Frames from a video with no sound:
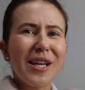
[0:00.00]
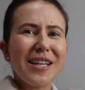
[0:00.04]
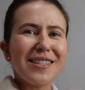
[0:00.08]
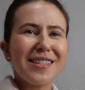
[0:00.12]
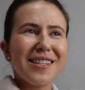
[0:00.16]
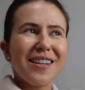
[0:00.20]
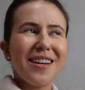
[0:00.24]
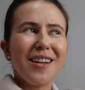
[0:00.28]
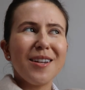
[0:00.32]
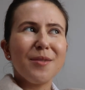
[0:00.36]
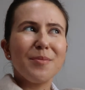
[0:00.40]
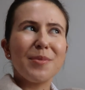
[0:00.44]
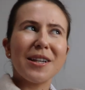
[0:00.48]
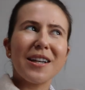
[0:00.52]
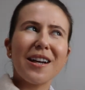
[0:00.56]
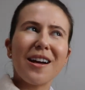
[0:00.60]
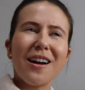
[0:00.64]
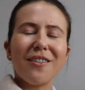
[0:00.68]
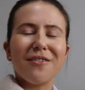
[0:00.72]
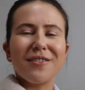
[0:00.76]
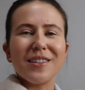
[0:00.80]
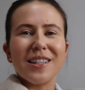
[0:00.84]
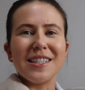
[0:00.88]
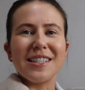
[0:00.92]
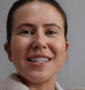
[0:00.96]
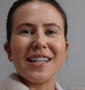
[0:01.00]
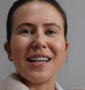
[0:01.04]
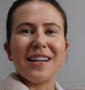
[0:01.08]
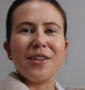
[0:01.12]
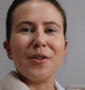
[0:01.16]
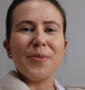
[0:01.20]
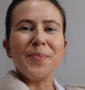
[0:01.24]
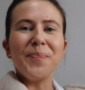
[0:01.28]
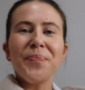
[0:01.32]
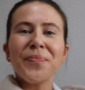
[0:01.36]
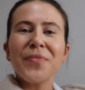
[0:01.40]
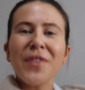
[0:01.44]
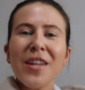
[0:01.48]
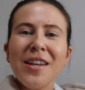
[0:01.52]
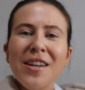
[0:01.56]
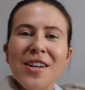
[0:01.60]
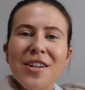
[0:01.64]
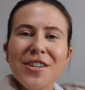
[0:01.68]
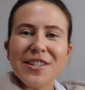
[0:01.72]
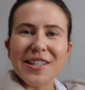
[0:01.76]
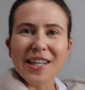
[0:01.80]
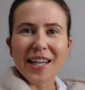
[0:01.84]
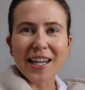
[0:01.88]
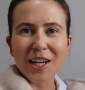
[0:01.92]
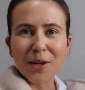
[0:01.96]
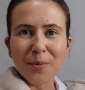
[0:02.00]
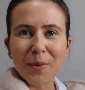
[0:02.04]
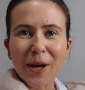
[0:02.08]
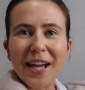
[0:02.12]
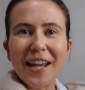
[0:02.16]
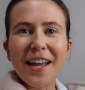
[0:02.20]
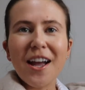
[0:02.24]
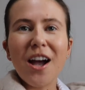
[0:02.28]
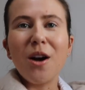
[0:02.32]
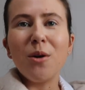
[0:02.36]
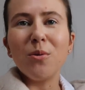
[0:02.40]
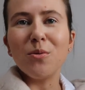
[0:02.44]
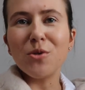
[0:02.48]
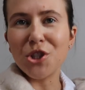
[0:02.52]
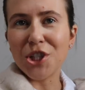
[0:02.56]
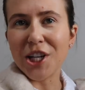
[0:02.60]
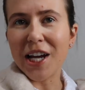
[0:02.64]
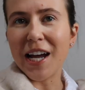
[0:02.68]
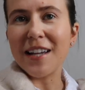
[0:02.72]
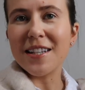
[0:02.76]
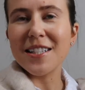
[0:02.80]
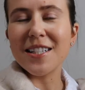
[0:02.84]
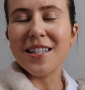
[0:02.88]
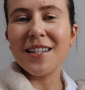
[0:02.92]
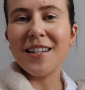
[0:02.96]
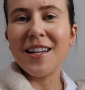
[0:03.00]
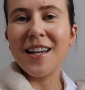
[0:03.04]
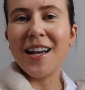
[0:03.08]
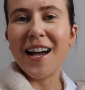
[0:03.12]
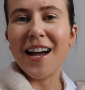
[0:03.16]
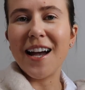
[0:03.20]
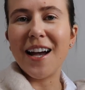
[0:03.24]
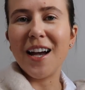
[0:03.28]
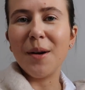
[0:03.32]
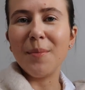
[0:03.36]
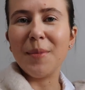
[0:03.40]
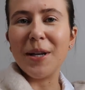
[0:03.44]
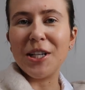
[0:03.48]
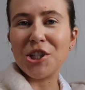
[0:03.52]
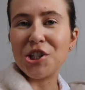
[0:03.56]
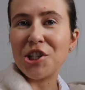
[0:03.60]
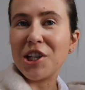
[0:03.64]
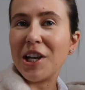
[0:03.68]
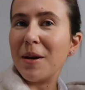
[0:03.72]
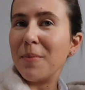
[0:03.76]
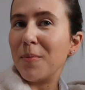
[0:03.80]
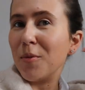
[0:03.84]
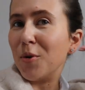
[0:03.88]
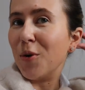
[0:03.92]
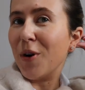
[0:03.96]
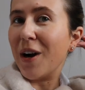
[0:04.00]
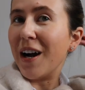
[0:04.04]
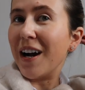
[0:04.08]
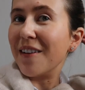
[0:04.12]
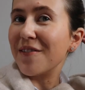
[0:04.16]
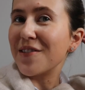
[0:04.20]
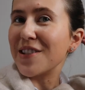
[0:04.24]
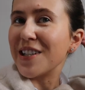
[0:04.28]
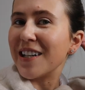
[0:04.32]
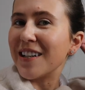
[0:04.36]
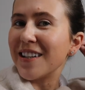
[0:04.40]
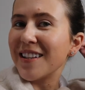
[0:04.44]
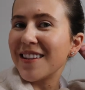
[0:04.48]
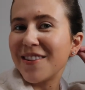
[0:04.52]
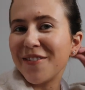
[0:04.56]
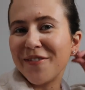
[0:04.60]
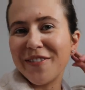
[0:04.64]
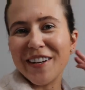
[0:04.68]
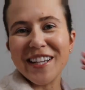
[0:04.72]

outside, but I can't really tell. So anyway, I will chat and share more after the